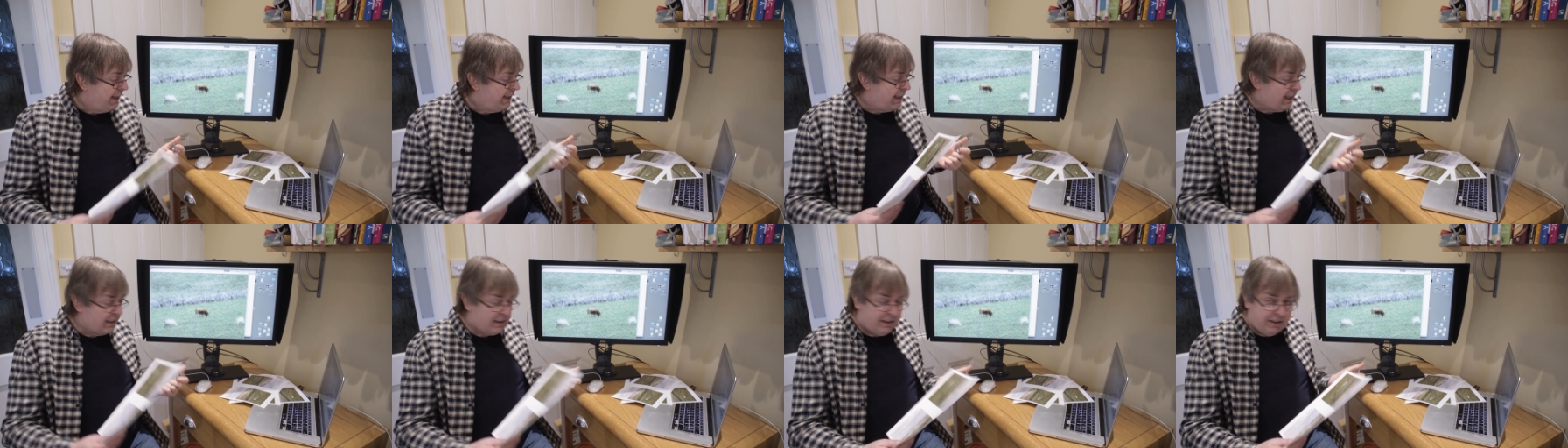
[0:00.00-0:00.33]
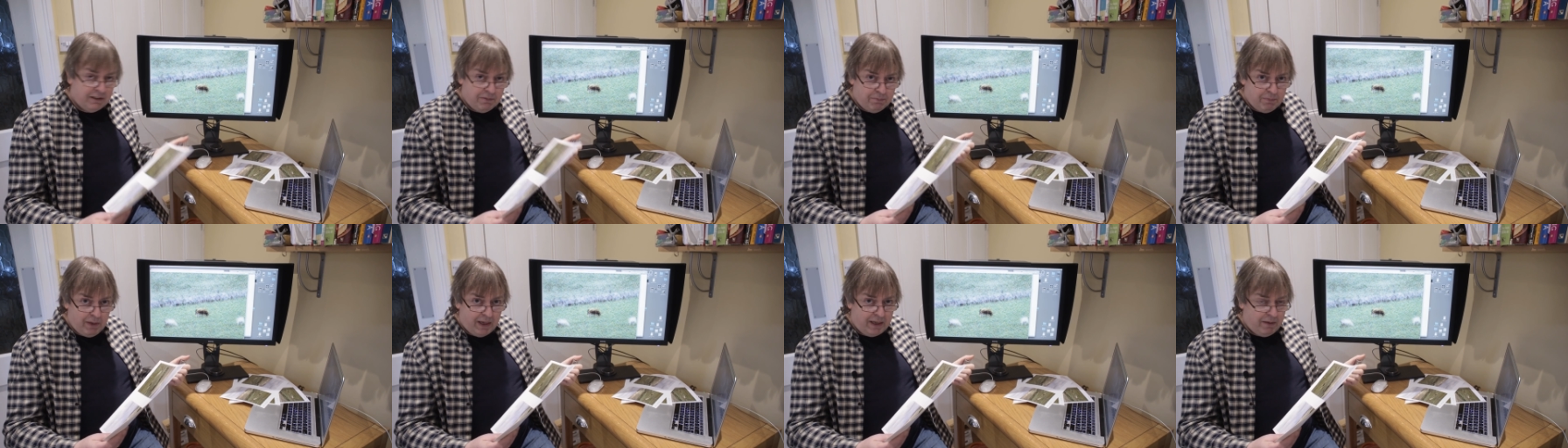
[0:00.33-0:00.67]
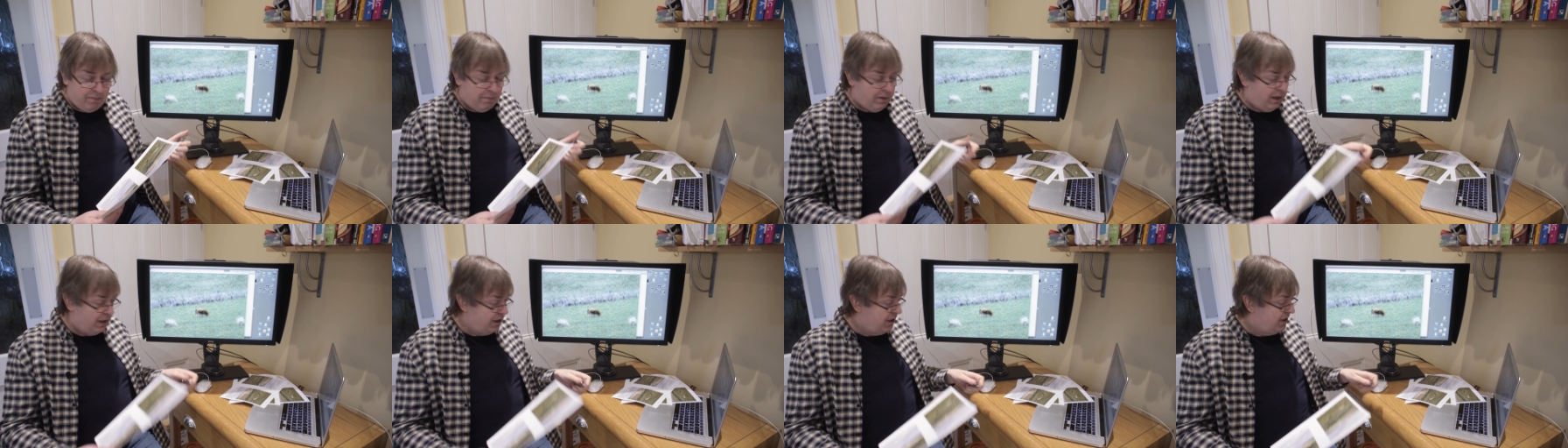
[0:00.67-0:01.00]
Doesn't
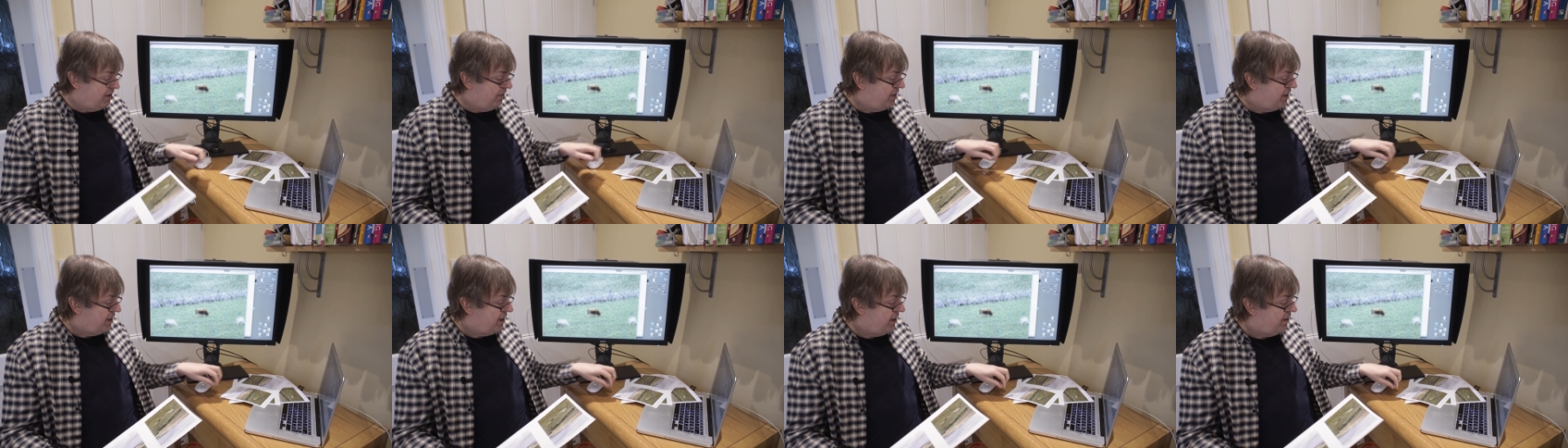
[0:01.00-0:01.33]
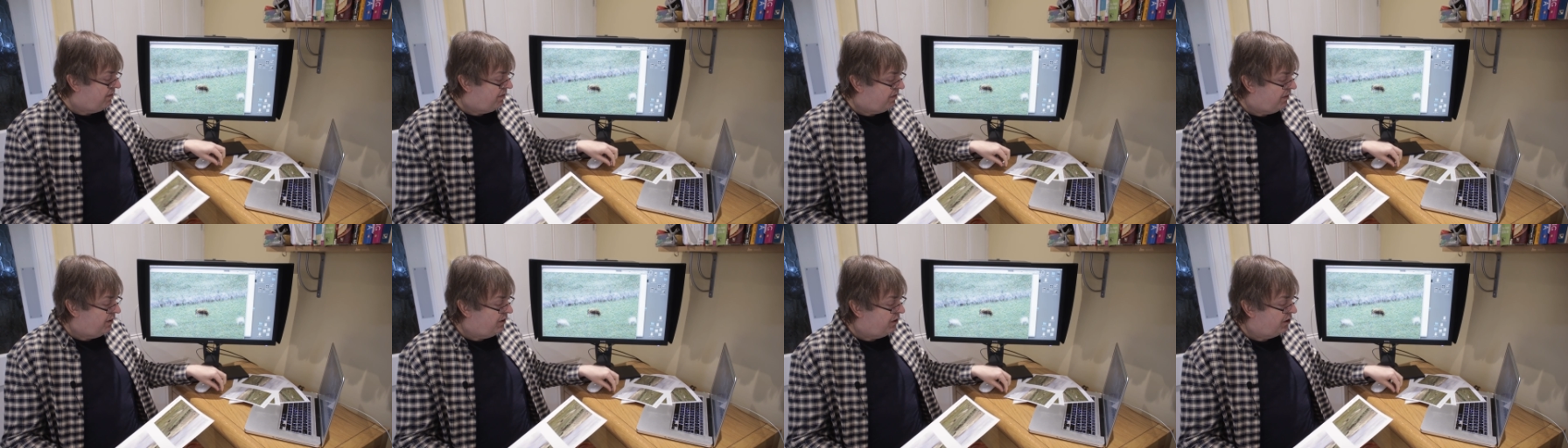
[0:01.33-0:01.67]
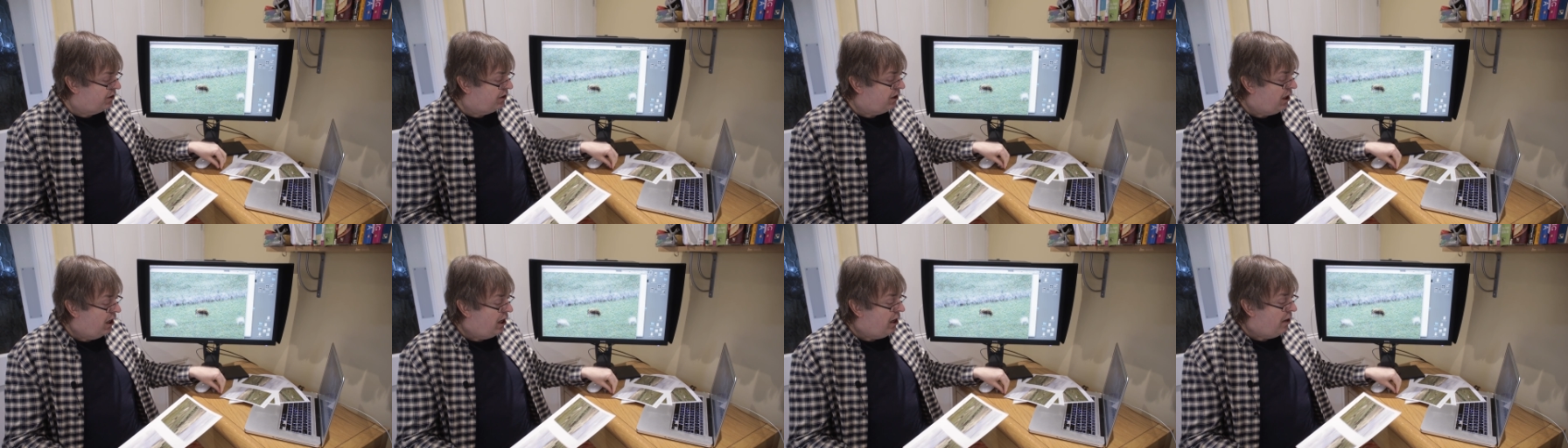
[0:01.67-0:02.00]
make much of a
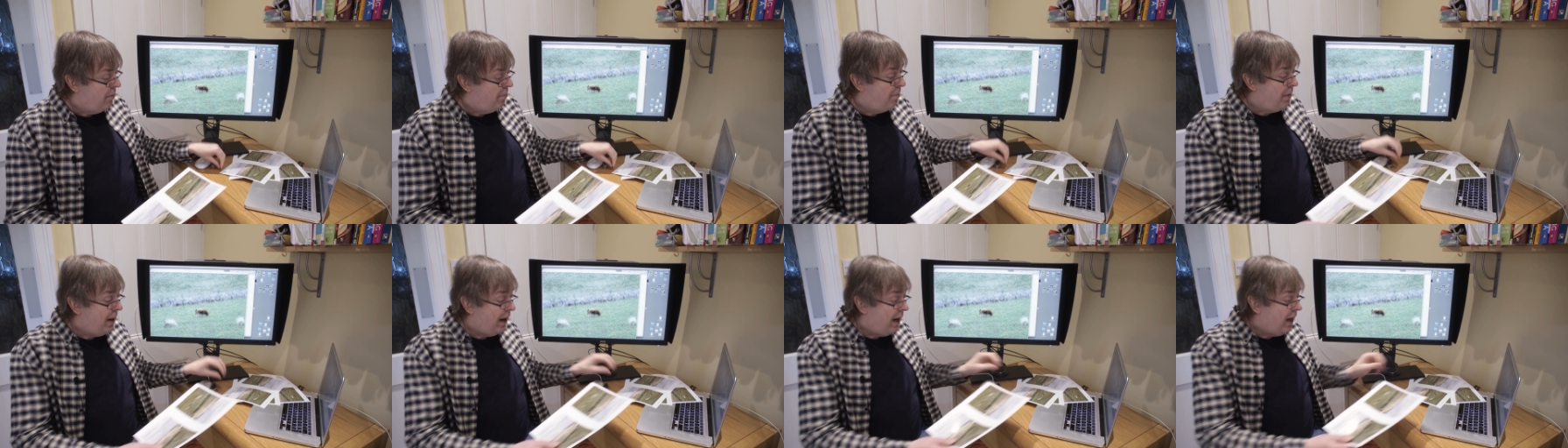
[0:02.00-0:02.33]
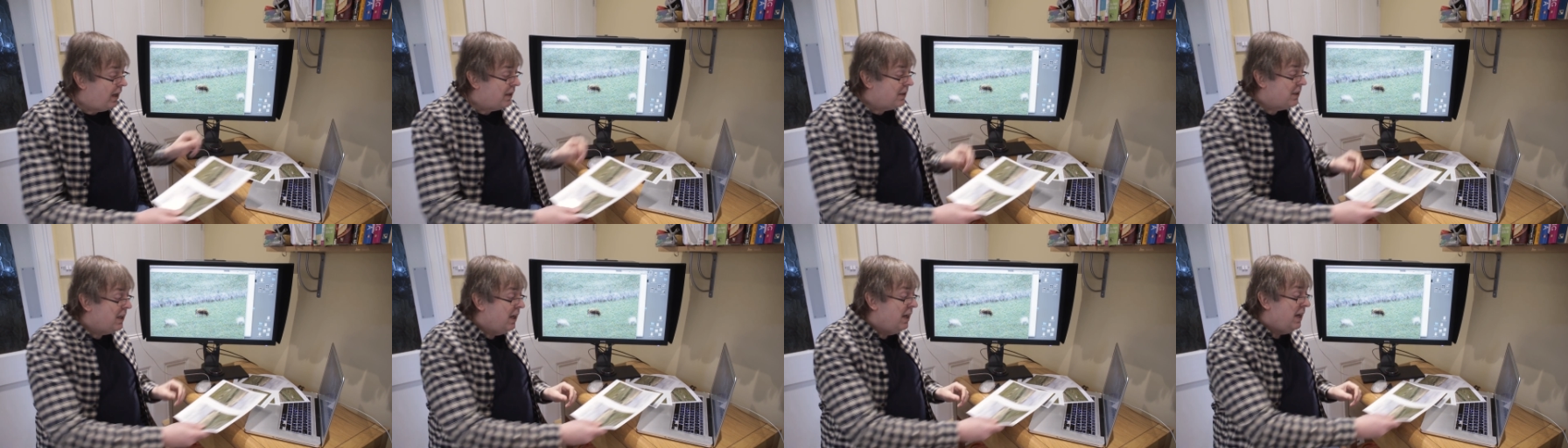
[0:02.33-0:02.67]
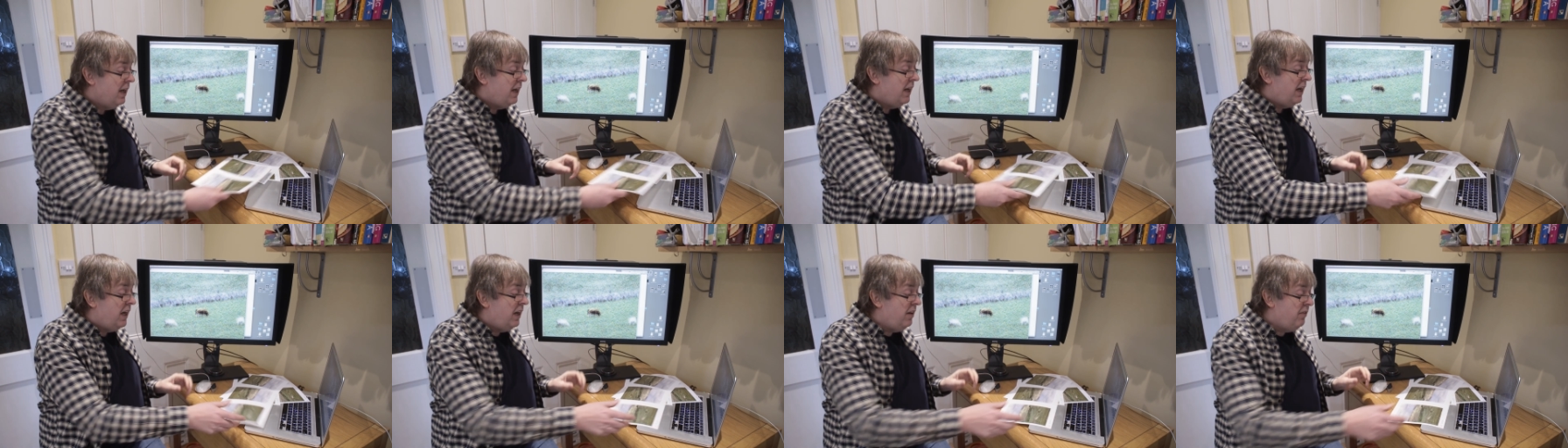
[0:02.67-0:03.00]
difference, but
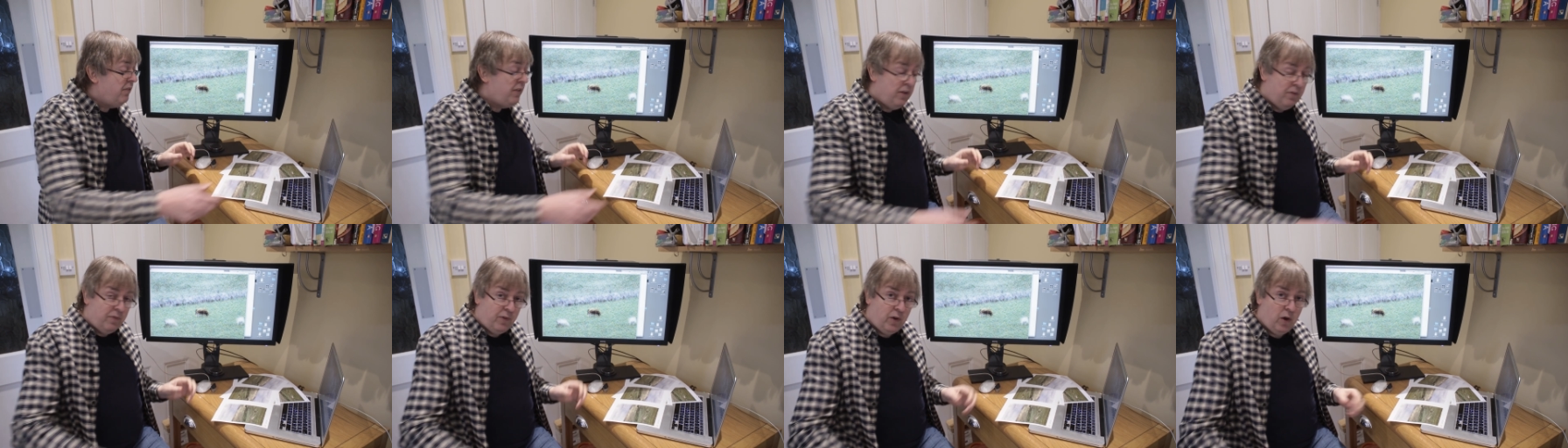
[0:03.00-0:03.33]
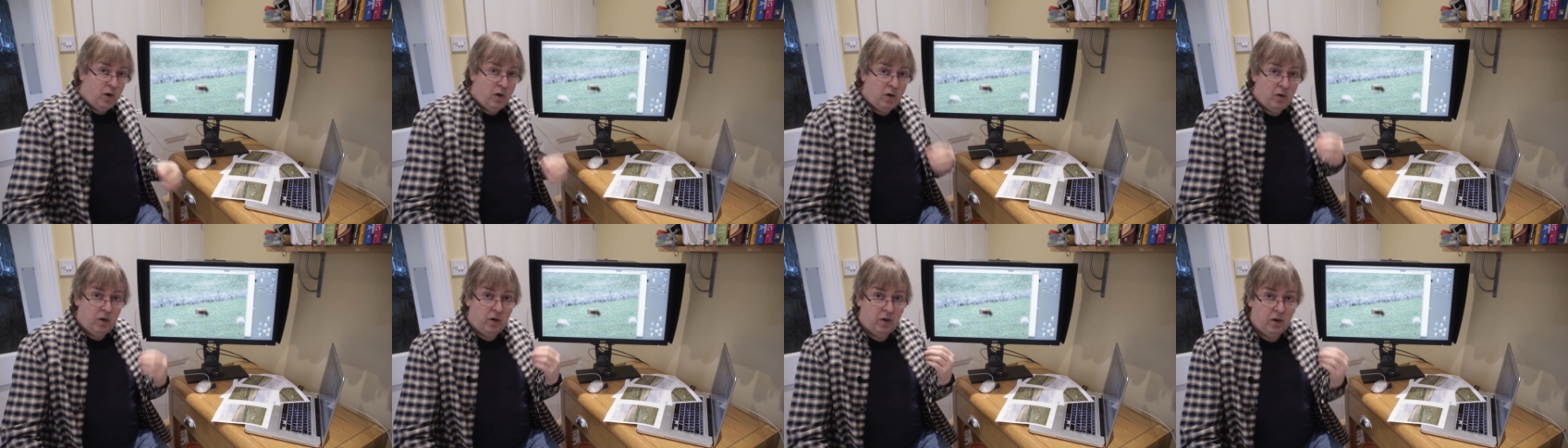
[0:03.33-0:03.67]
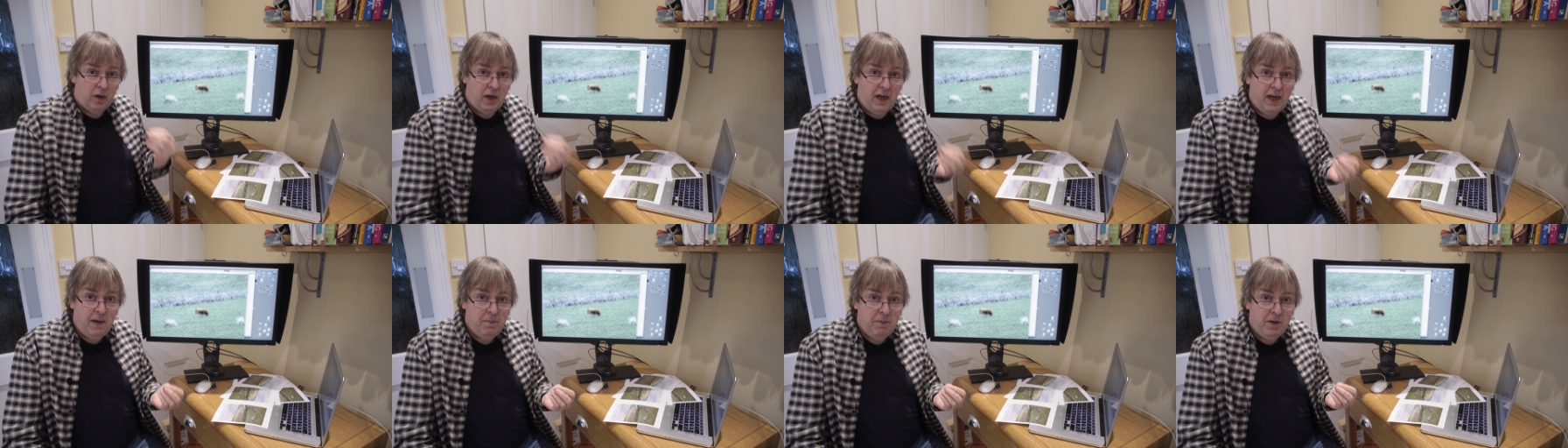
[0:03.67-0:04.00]
if you've got
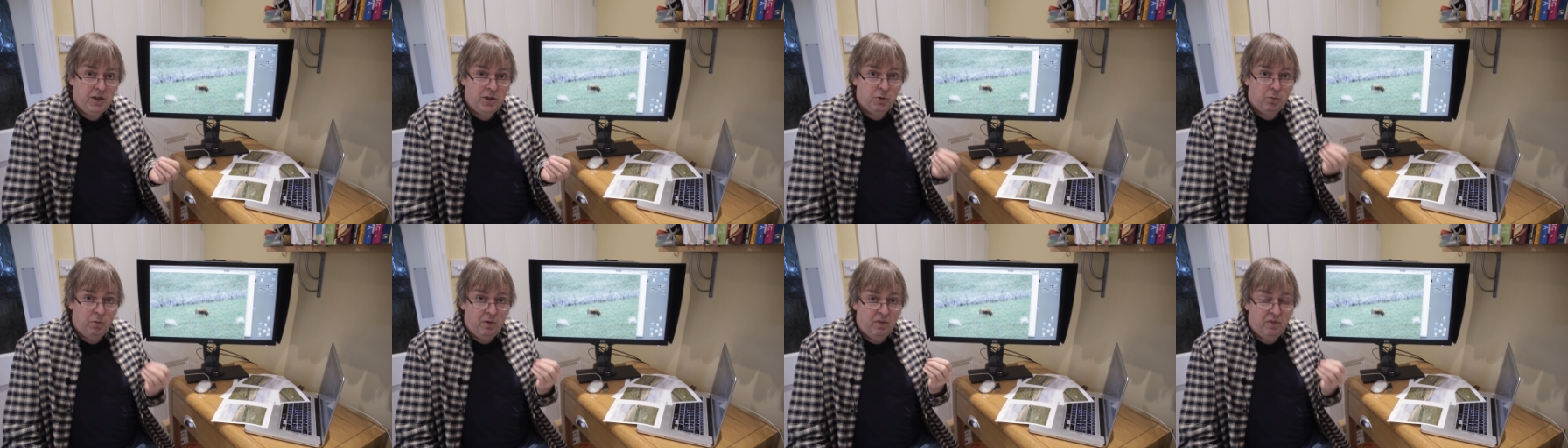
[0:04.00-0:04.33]
image